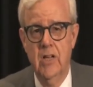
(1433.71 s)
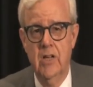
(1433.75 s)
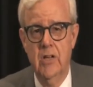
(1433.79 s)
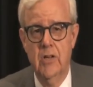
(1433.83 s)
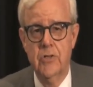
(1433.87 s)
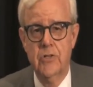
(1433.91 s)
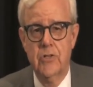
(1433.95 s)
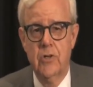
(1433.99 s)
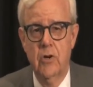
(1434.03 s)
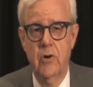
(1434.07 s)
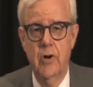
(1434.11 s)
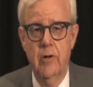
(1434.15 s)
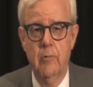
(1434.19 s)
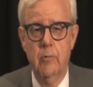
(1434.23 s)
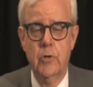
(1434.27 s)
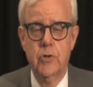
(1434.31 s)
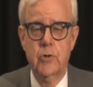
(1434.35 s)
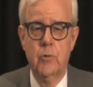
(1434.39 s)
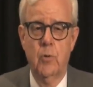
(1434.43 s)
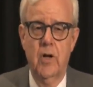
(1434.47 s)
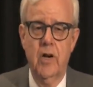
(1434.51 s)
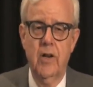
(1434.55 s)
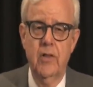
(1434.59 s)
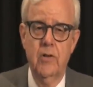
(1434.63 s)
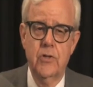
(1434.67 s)
So it was
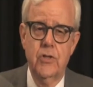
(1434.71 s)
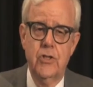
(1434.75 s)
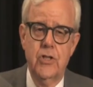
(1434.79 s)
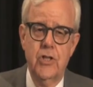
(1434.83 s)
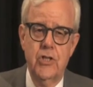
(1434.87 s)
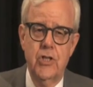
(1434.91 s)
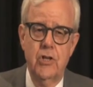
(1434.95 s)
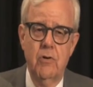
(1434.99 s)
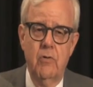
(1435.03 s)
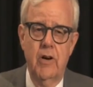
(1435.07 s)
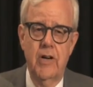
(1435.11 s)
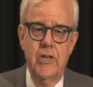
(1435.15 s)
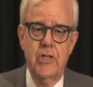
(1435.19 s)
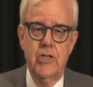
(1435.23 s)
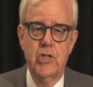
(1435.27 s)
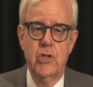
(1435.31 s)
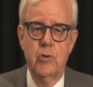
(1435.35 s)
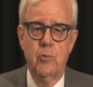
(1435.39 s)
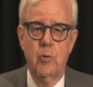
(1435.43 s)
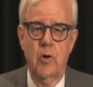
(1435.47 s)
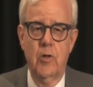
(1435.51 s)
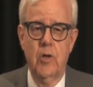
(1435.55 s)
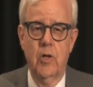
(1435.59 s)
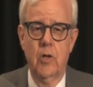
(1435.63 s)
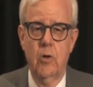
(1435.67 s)
one of those situations
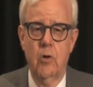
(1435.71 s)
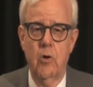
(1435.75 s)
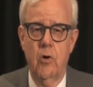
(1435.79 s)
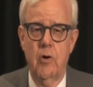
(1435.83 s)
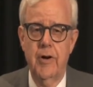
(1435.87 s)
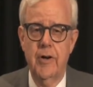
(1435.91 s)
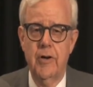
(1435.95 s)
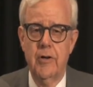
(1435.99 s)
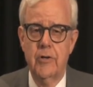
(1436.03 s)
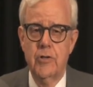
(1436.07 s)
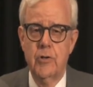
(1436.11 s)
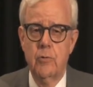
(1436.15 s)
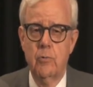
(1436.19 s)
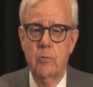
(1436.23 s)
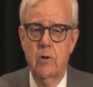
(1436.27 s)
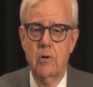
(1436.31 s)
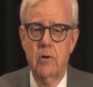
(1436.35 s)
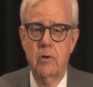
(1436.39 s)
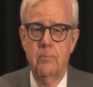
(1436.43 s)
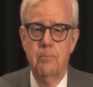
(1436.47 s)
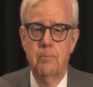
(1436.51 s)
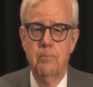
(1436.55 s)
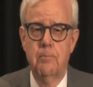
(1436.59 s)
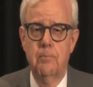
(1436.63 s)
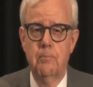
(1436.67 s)
where the lawyers
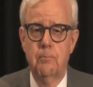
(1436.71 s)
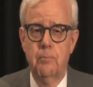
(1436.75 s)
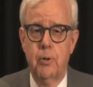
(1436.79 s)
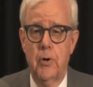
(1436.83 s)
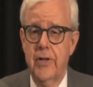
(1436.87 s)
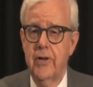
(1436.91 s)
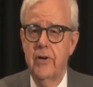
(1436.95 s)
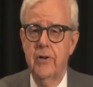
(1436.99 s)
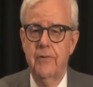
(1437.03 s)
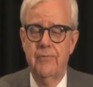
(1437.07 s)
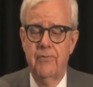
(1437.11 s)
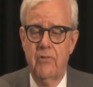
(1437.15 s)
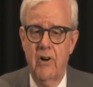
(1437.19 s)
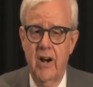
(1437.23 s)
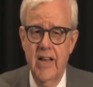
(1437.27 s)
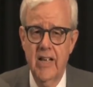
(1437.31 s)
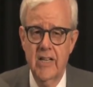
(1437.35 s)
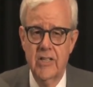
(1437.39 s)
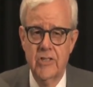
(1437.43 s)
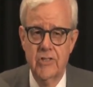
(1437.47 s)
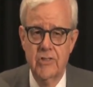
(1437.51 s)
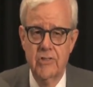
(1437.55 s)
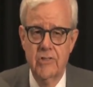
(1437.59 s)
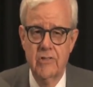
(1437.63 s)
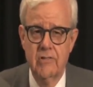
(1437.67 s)
were pretty good
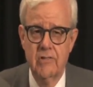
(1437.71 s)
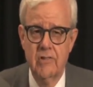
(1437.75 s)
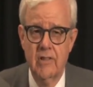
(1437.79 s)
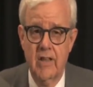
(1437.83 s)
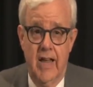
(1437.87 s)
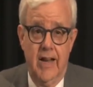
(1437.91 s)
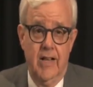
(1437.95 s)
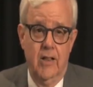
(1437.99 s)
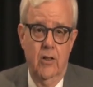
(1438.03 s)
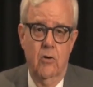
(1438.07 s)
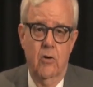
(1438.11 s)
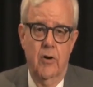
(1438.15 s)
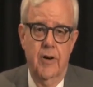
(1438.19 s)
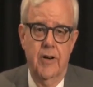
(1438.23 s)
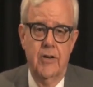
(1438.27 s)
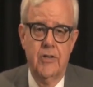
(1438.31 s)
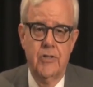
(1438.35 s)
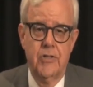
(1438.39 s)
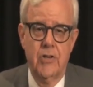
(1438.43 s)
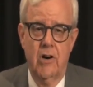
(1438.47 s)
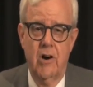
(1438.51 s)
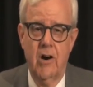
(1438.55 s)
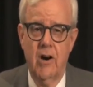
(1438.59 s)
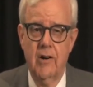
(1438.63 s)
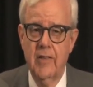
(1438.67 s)
friends, like
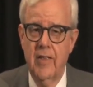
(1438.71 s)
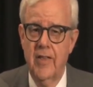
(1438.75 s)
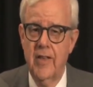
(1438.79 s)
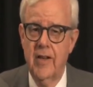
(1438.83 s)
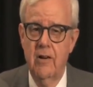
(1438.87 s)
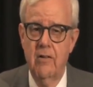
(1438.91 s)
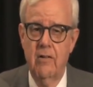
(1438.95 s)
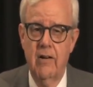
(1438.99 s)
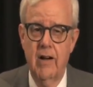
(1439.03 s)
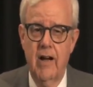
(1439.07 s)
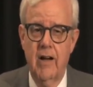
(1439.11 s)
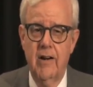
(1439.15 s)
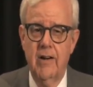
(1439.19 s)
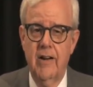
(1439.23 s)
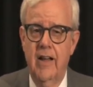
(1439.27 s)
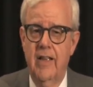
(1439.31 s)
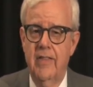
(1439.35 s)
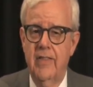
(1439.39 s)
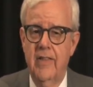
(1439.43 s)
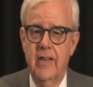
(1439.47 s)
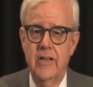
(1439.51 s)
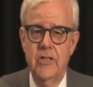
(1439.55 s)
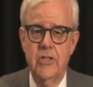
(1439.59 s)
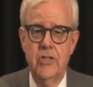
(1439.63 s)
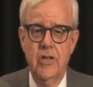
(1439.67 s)
lawyers are, and then they go out and
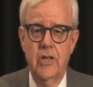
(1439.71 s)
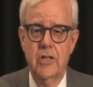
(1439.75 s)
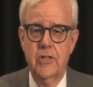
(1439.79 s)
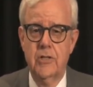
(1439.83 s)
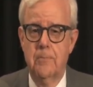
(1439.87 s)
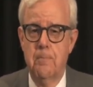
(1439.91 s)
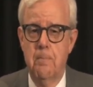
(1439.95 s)
they just